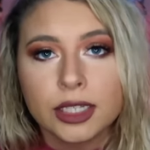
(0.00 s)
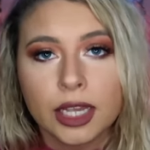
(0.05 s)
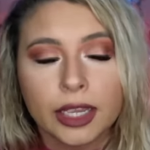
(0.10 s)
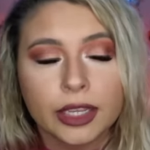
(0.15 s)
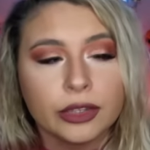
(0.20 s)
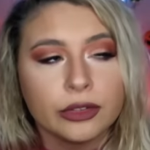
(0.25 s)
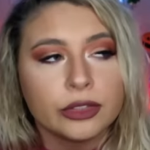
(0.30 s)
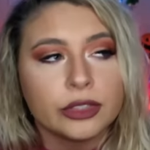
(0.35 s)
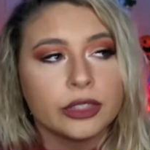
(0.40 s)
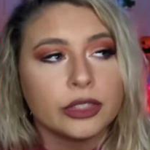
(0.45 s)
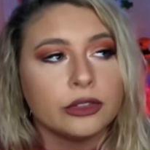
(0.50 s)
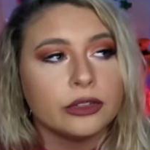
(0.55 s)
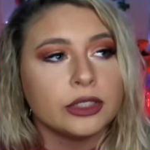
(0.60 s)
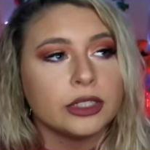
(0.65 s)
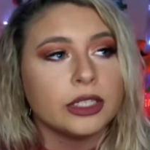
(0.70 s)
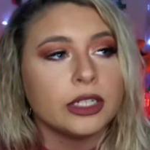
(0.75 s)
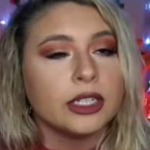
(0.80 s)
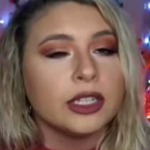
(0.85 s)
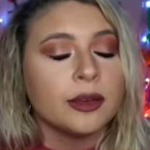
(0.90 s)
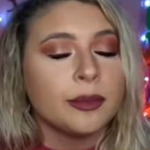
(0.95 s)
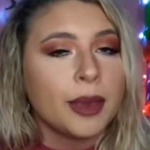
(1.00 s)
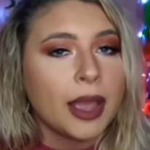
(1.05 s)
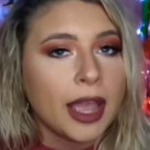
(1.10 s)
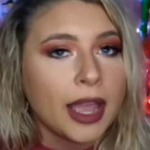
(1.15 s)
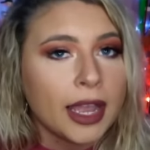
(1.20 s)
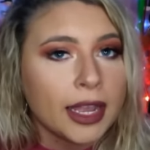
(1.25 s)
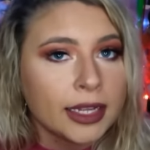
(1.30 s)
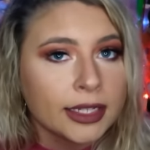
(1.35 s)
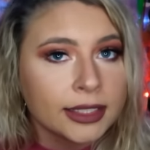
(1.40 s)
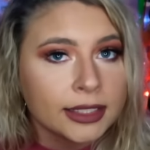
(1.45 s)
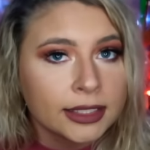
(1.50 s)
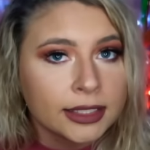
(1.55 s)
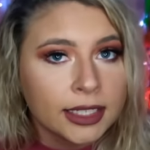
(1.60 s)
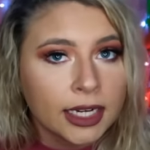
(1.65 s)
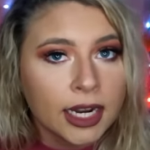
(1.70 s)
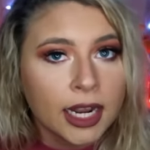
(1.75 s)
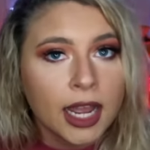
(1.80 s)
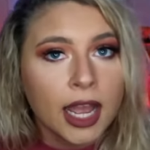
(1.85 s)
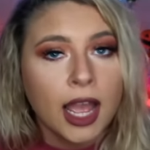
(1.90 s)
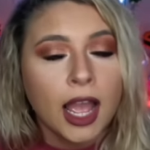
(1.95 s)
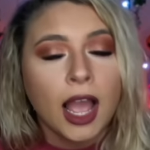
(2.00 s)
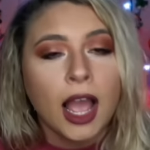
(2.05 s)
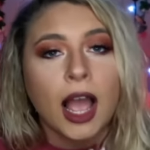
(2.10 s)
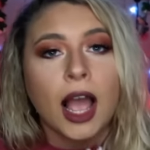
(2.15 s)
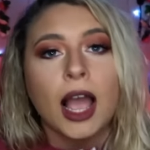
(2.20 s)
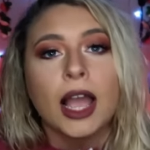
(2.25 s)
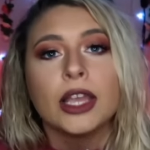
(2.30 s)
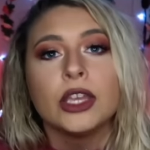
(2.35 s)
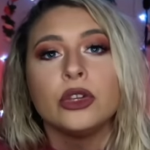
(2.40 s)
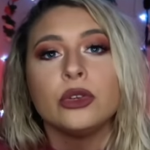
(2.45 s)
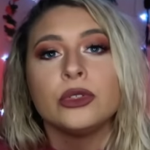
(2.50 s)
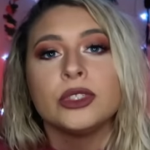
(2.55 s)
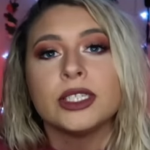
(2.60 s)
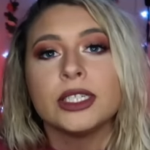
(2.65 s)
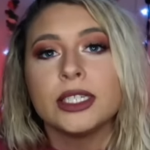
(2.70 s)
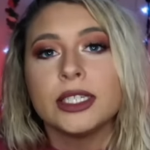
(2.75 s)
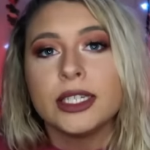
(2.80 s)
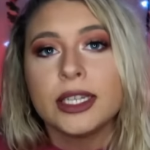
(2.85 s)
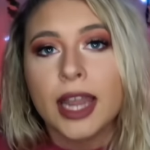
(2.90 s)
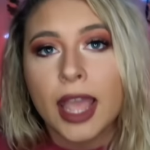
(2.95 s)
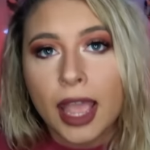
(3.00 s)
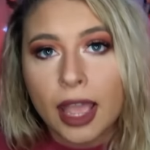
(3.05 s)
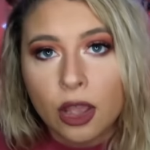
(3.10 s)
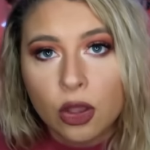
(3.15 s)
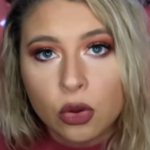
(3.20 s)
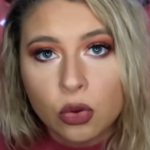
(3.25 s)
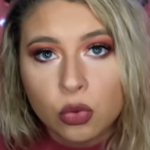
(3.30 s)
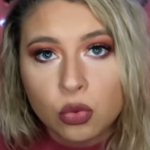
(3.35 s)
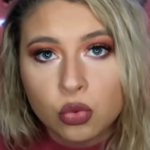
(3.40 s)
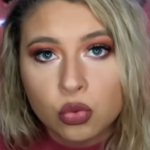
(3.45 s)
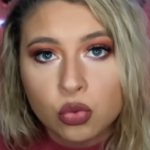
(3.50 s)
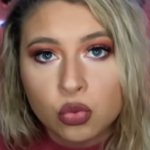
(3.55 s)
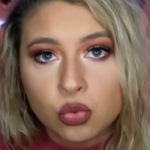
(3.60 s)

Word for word: I used to use it in the past. I use it now.